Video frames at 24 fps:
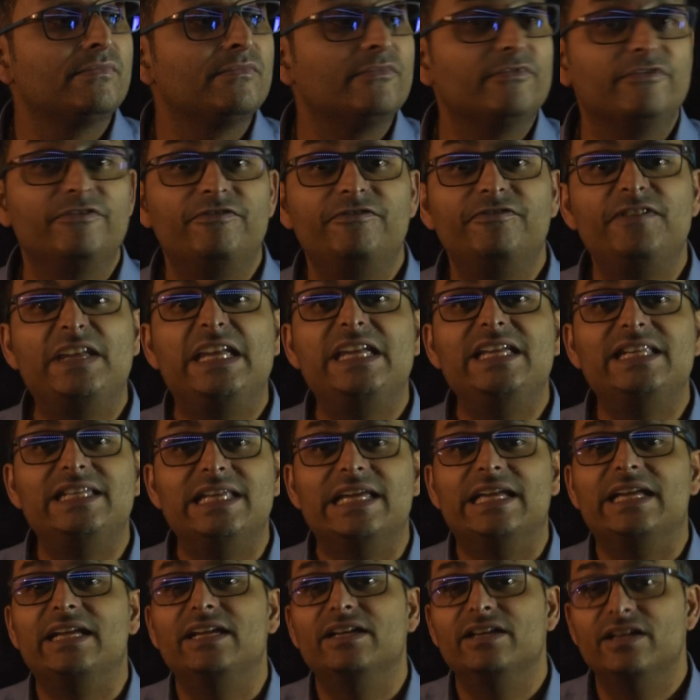
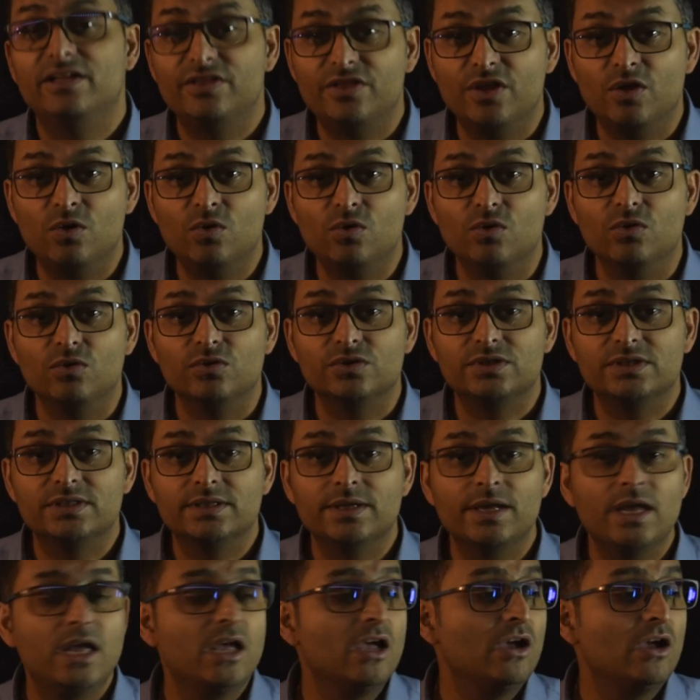feeding the horse?